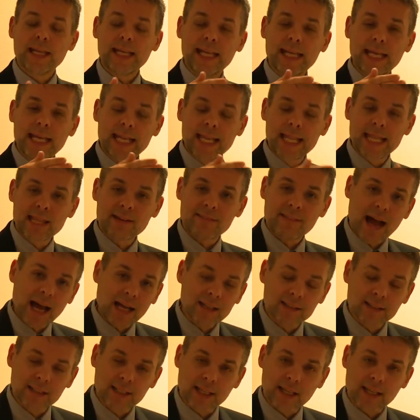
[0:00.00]
in the
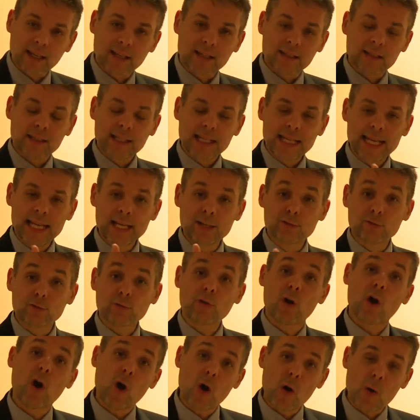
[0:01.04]
Vatican, in
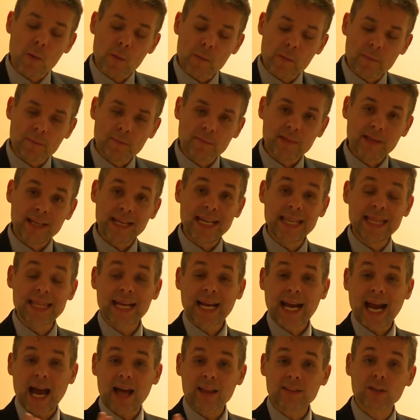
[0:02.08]
Rome, in the
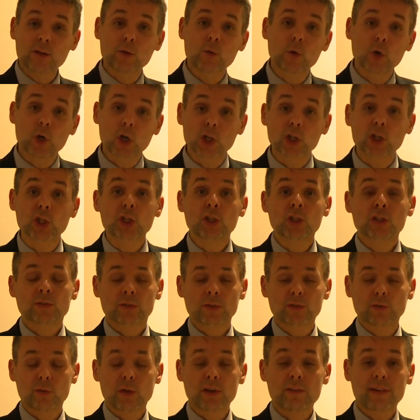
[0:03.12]
Catholic world
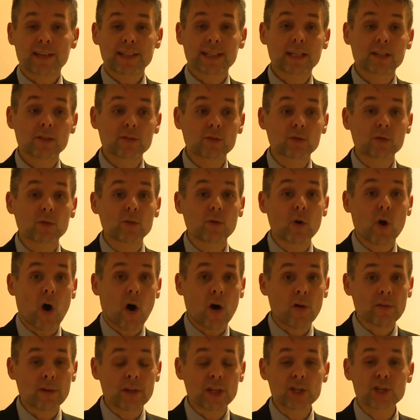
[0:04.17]
during Vatican II
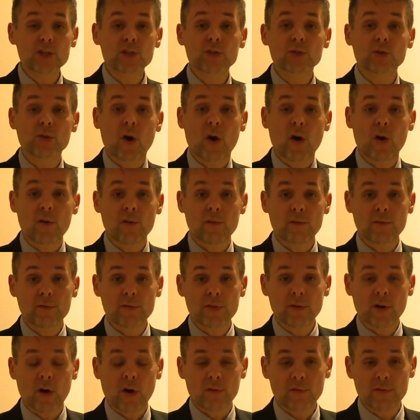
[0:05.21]
on the issue
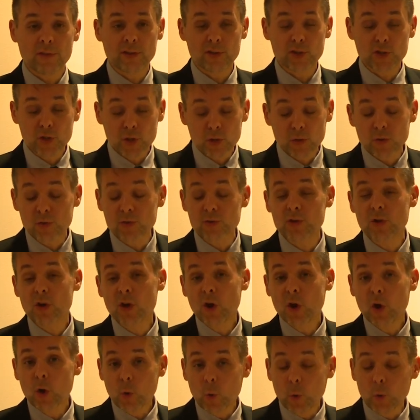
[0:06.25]
of, of the Jews,
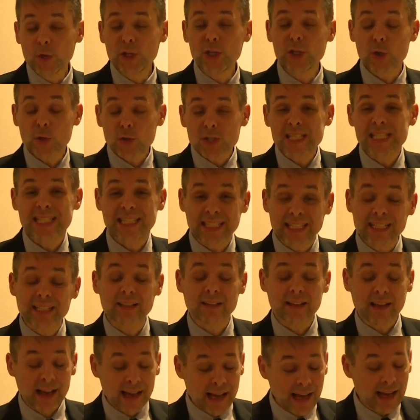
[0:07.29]
you
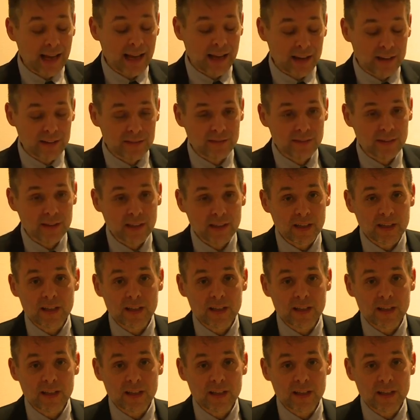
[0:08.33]
still have